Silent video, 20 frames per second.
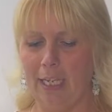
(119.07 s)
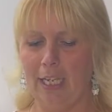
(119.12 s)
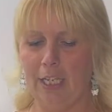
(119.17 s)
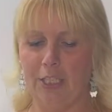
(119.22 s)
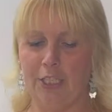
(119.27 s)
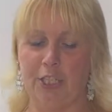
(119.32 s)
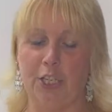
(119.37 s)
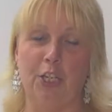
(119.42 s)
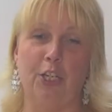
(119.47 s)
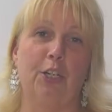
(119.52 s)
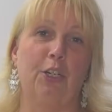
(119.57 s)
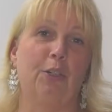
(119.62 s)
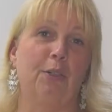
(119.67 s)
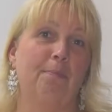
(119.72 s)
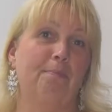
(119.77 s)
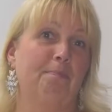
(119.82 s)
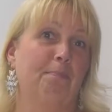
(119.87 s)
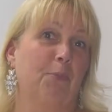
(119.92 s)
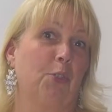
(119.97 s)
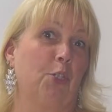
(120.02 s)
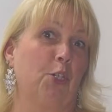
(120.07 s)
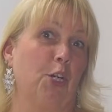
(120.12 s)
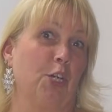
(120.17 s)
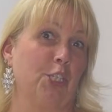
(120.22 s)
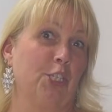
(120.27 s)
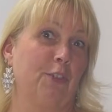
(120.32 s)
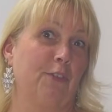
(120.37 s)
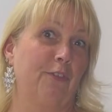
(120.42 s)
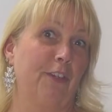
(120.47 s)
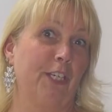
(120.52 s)
So cross
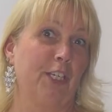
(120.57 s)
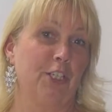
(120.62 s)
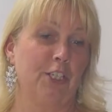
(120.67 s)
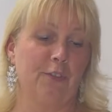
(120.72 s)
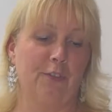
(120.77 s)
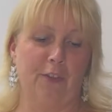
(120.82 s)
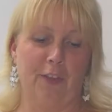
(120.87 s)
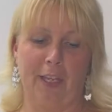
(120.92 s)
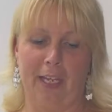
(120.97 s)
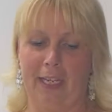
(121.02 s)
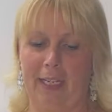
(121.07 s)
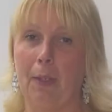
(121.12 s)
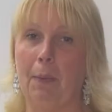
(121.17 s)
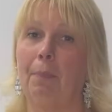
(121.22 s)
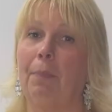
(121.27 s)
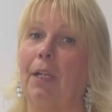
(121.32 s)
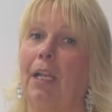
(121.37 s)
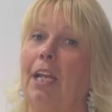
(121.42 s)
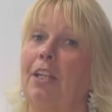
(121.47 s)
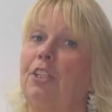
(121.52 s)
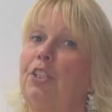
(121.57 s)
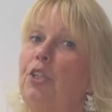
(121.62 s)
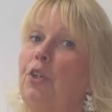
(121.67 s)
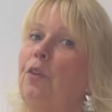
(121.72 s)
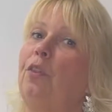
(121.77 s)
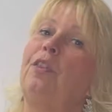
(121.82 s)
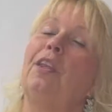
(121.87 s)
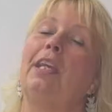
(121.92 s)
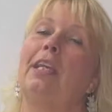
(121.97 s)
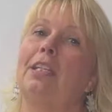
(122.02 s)
your fingers for that. But I do
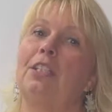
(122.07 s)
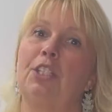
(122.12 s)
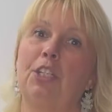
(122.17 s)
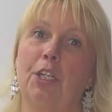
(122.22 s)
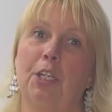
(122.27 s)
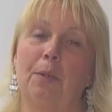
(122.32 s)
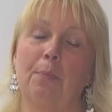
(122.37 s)
think it's going to